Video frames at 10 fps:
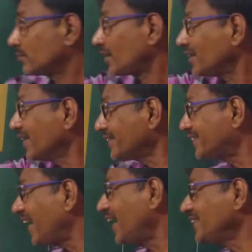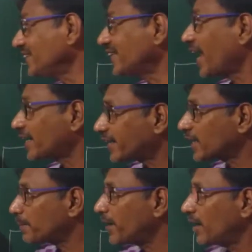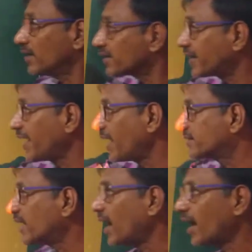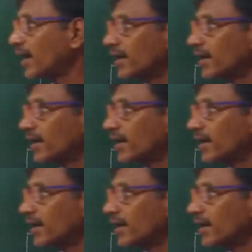The change in the electric field creates the